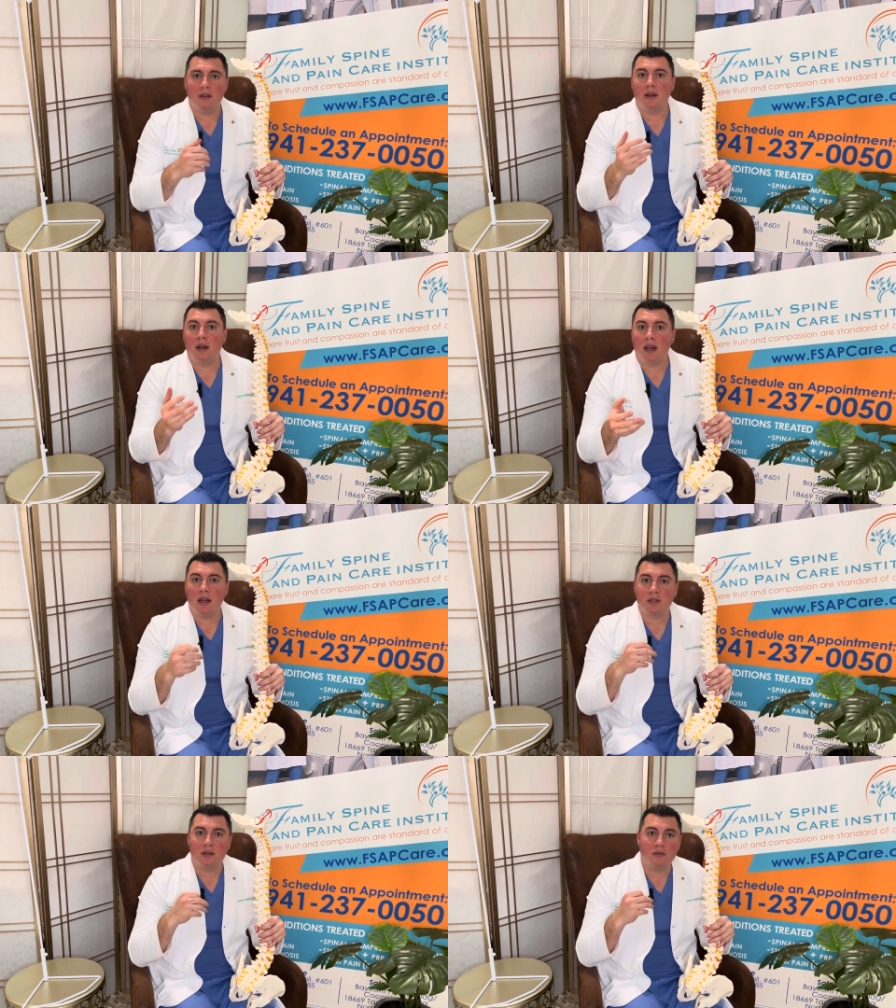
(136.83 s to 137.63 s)
and then I
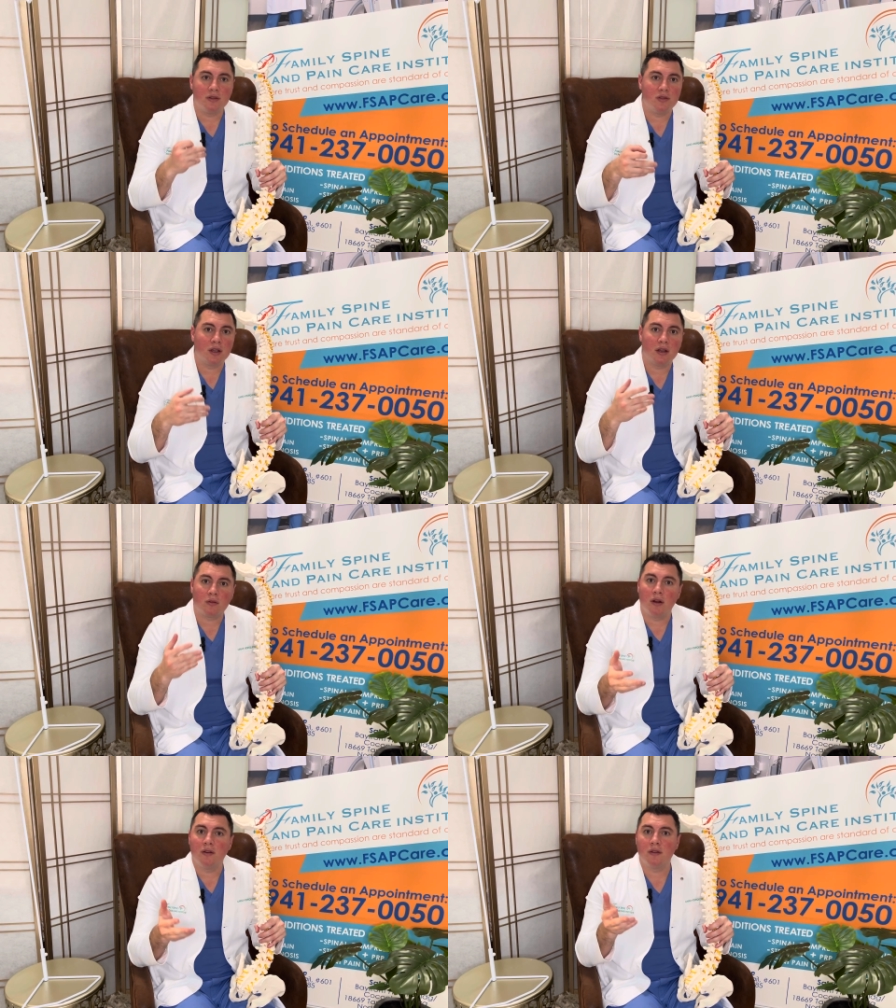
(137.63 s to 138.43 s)
ask you, did you get
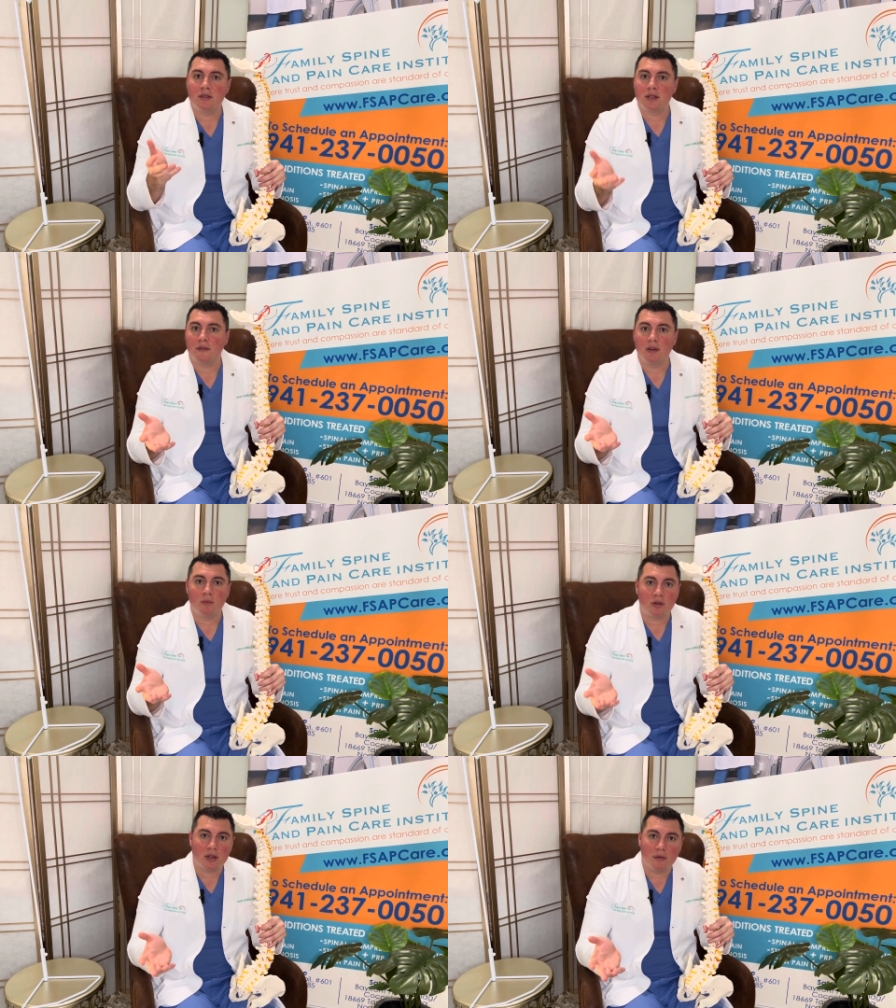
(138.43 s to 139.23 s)
greater than
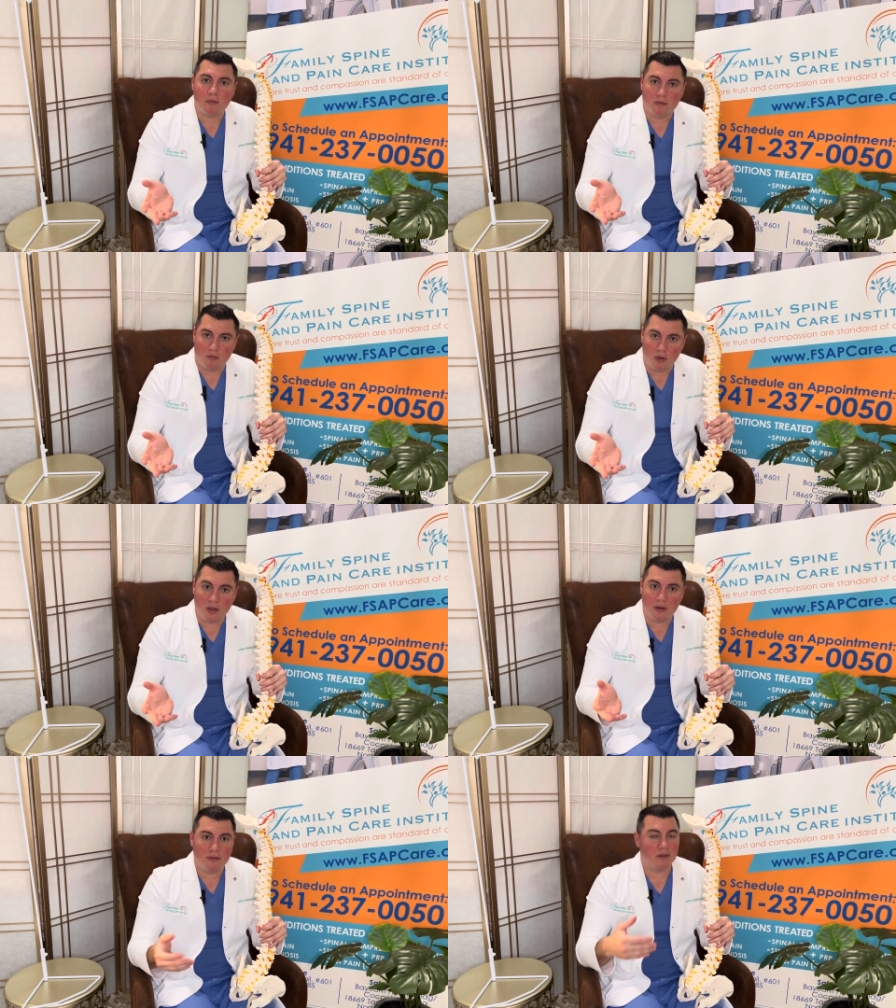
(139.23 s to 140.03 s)
70%
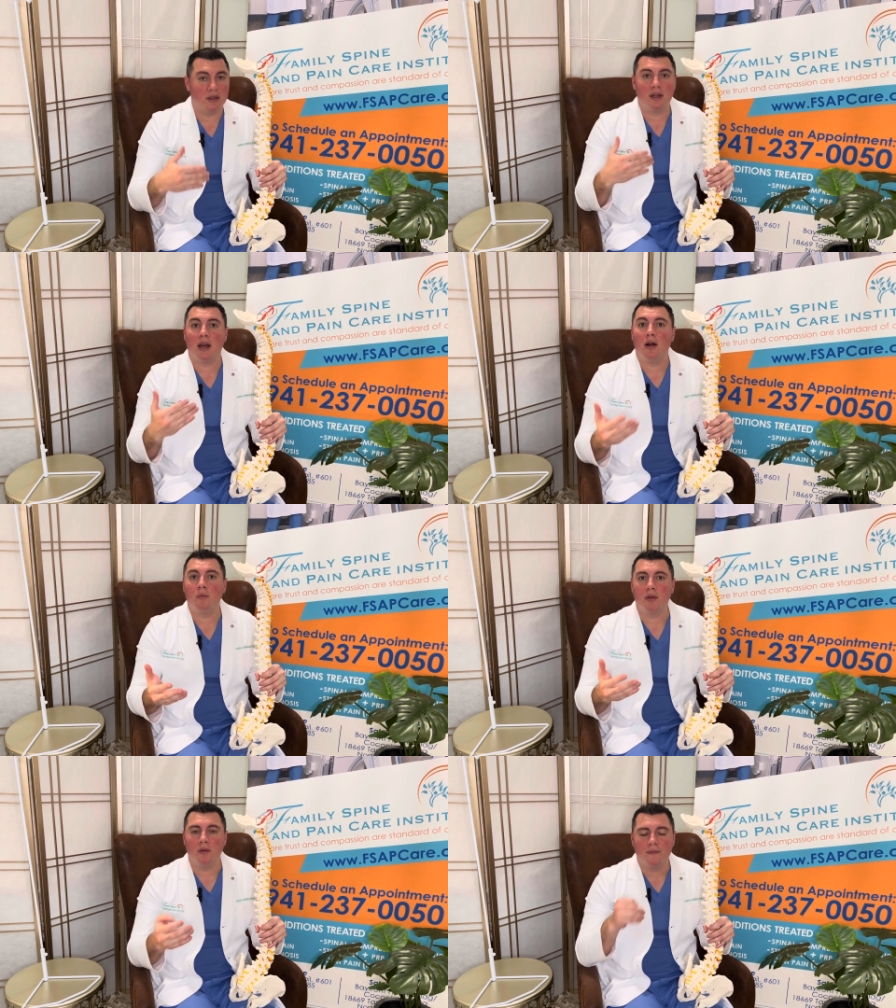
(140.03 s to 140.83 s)
relief? Did it
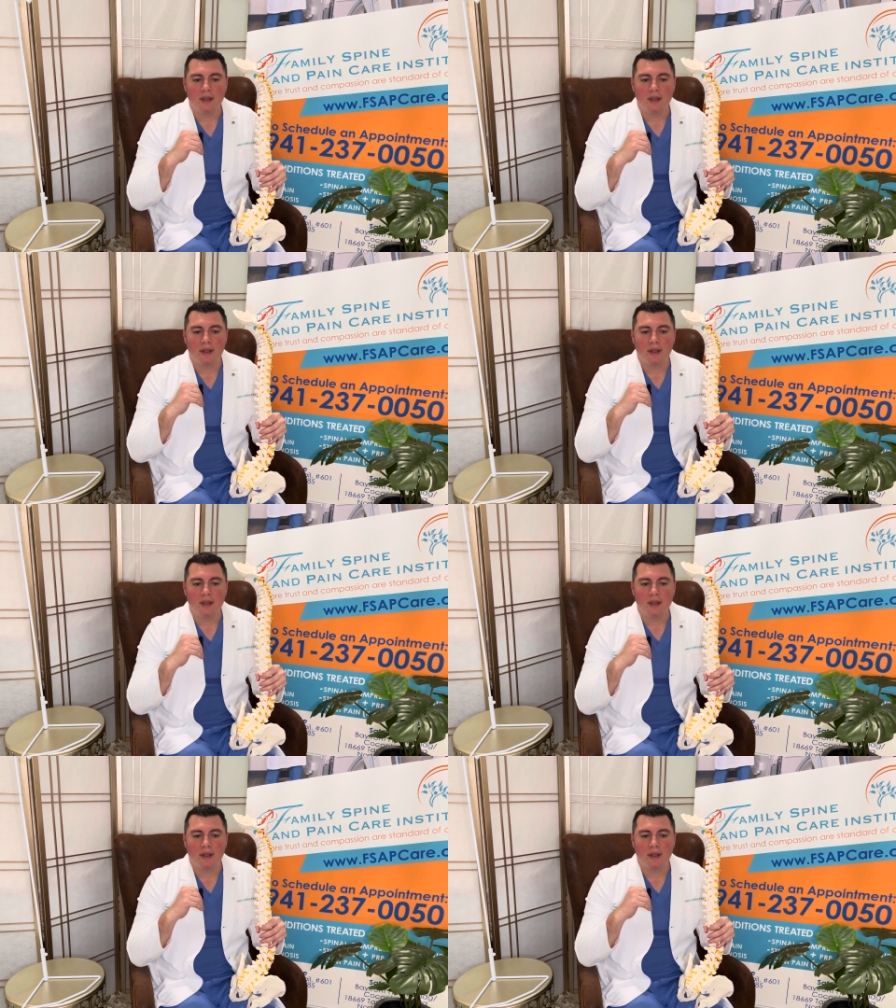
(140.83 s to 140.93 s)
help you?